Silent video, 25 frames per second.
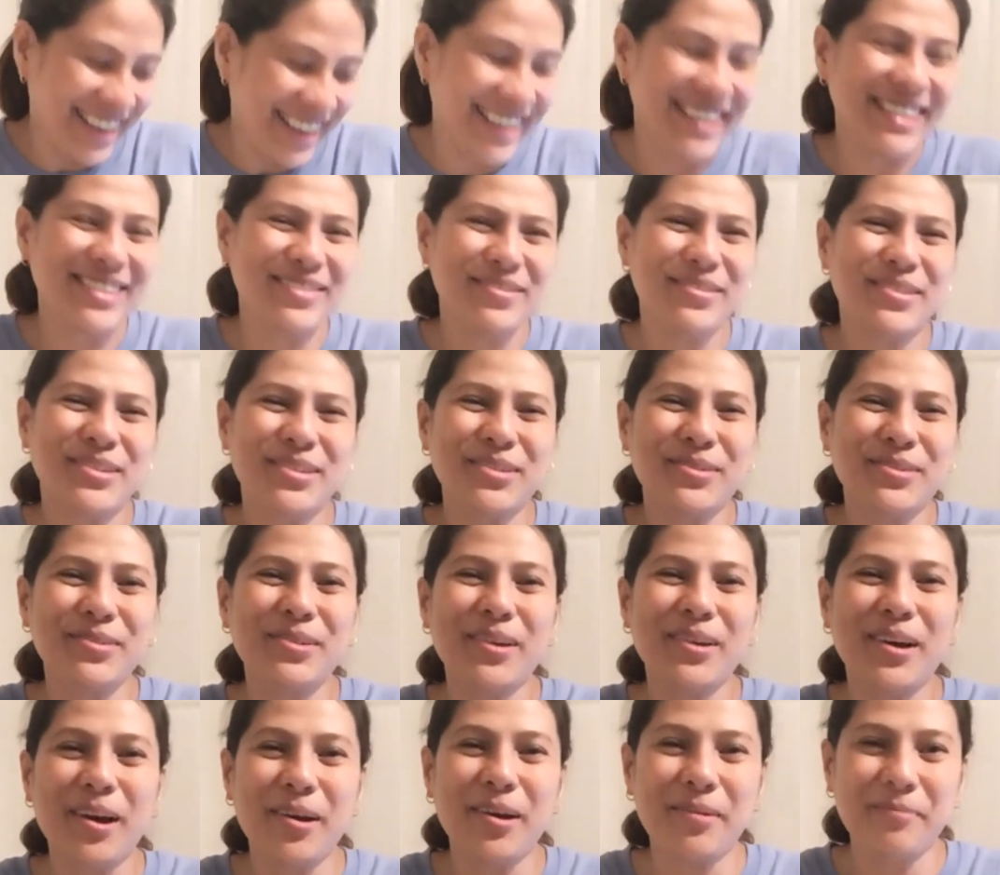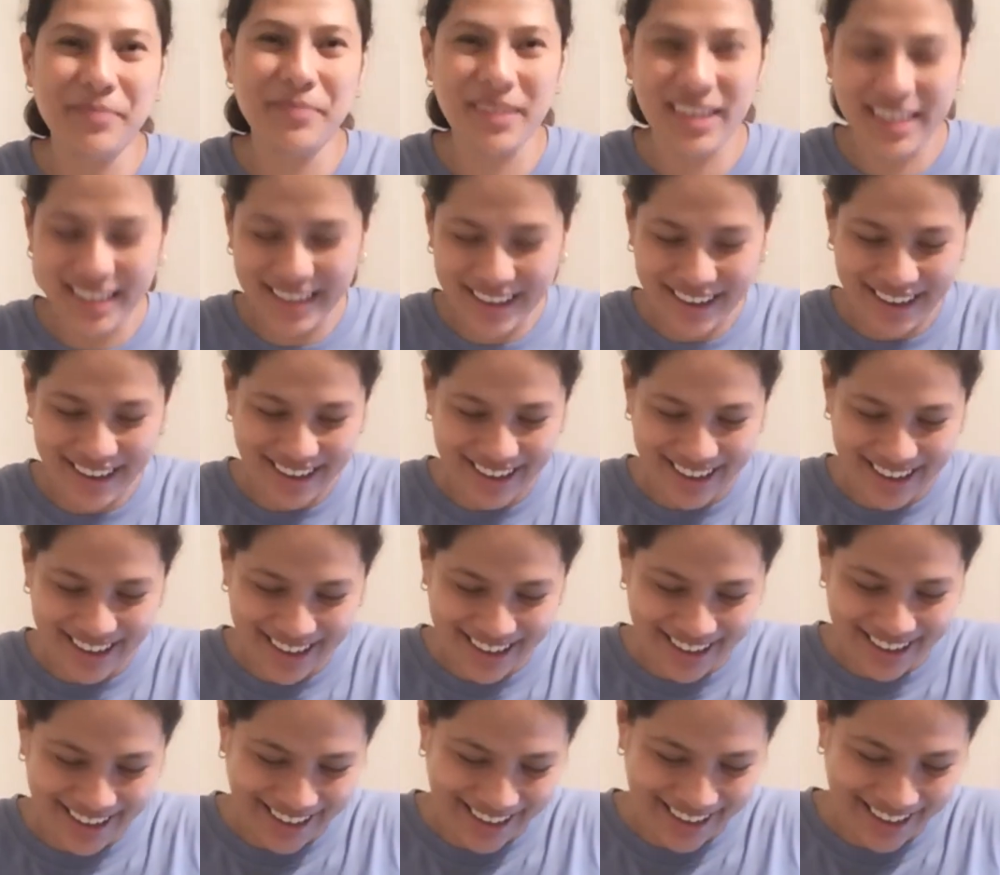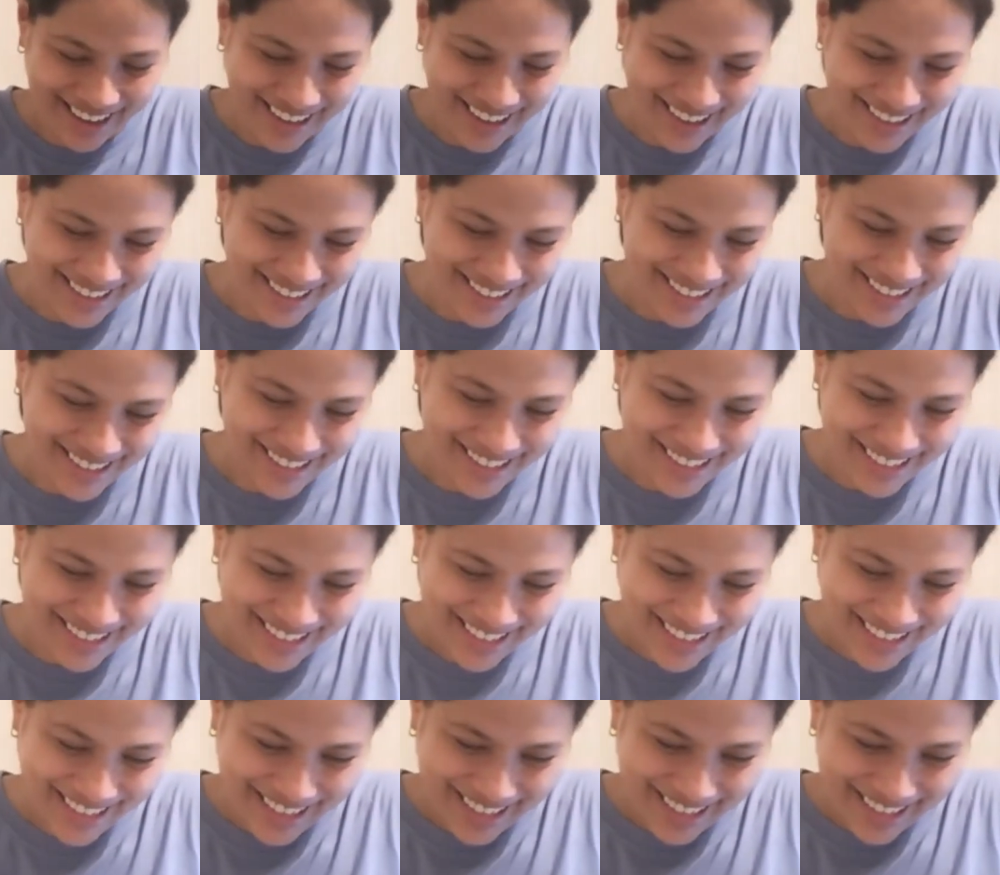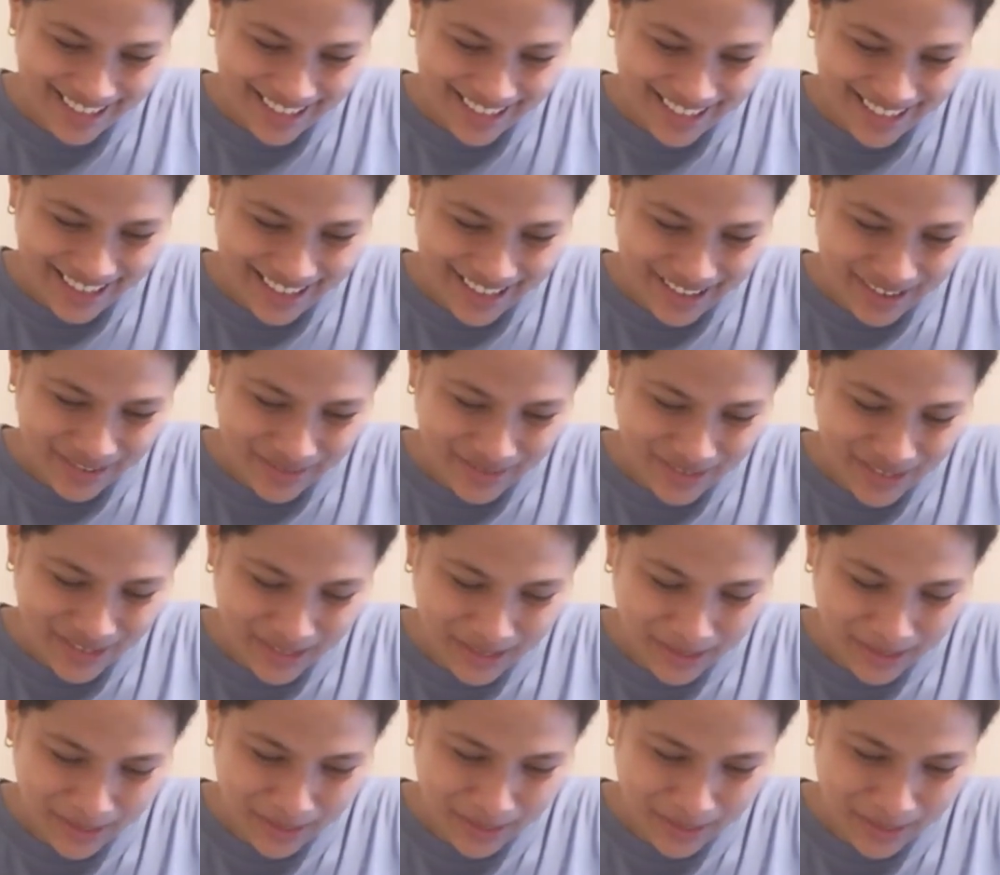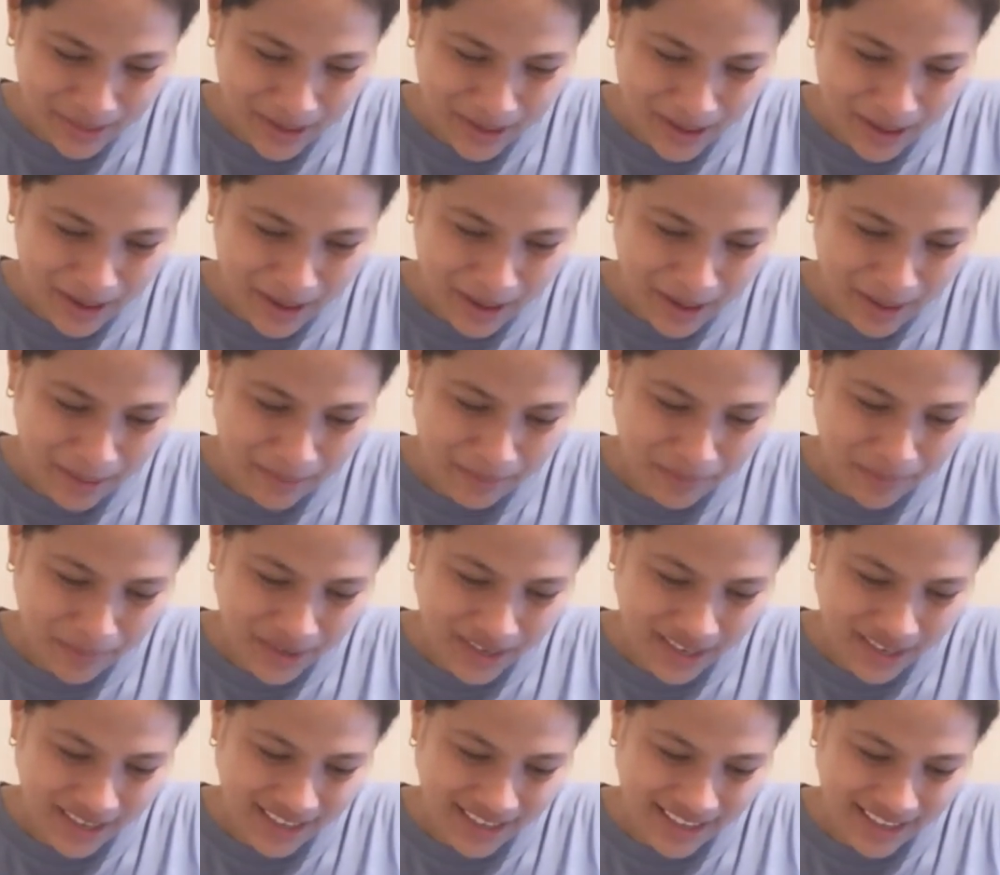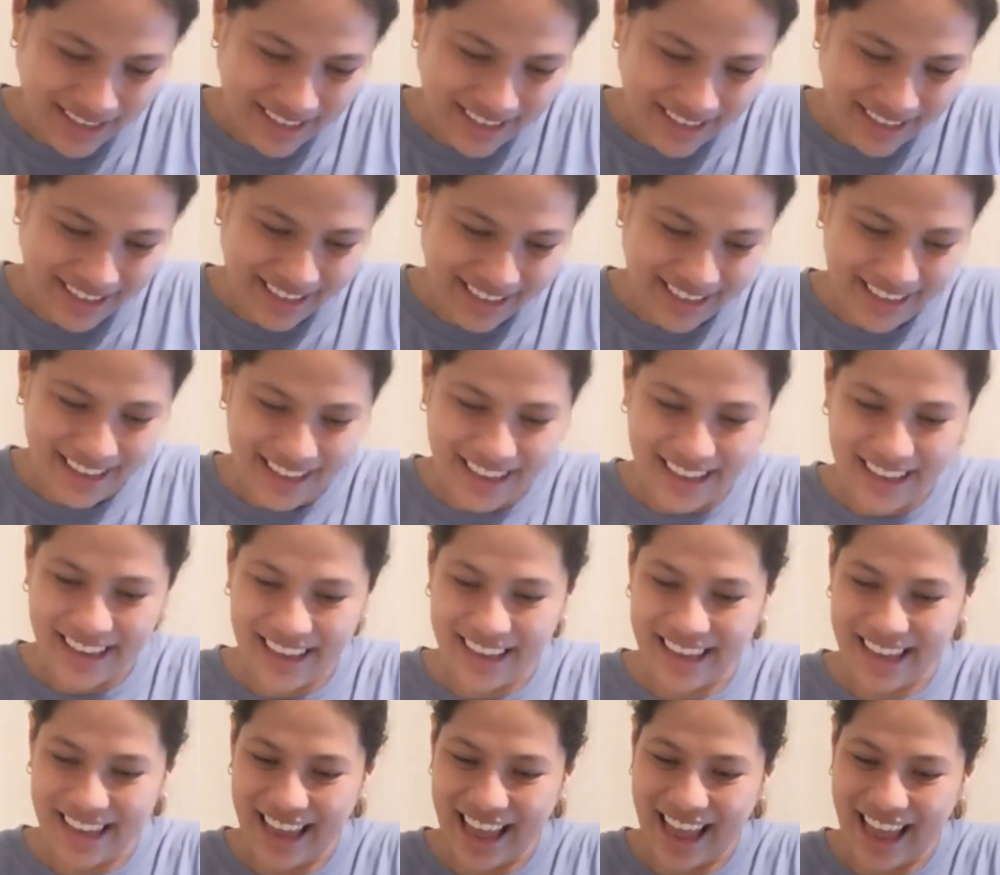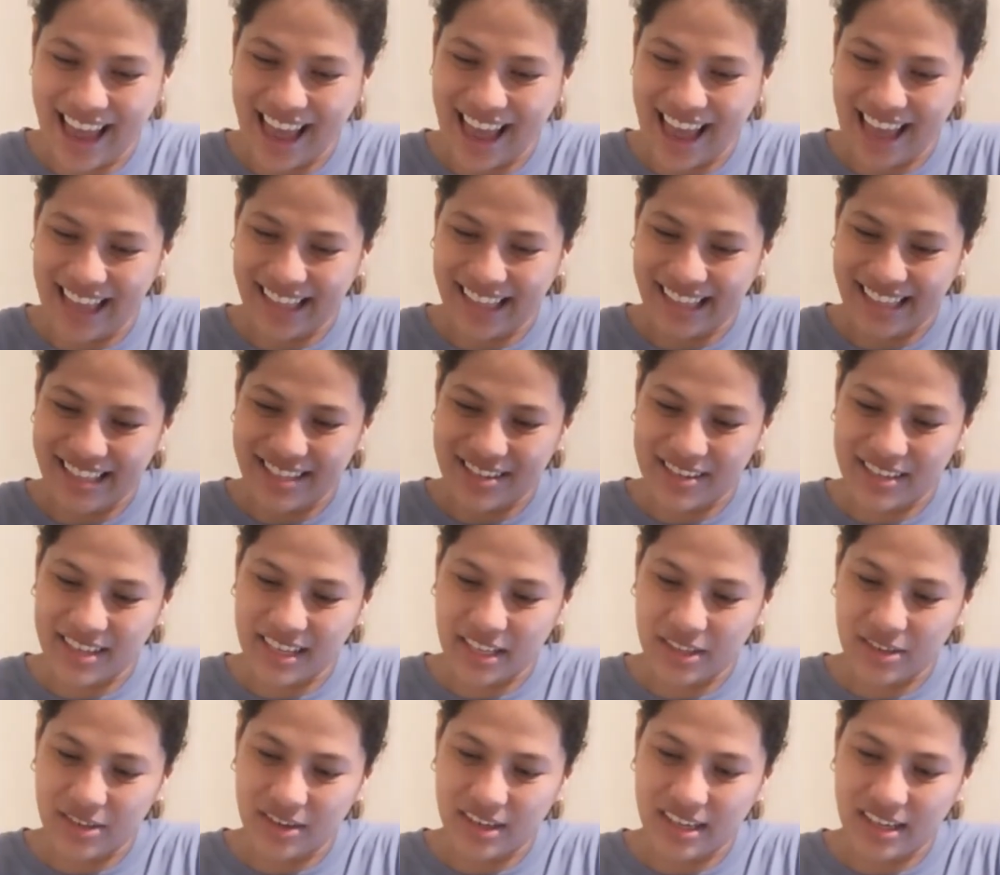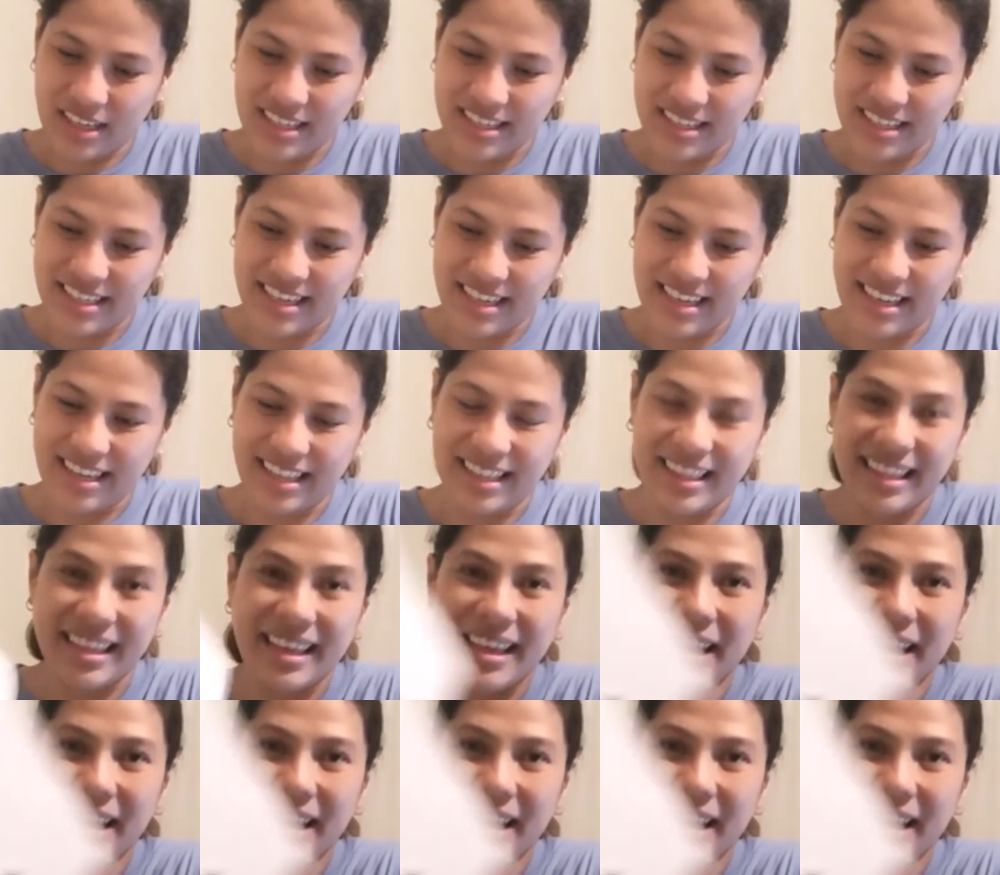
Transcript: I'm so happy, guys. I'm so happy. Yeah, so that you can see it.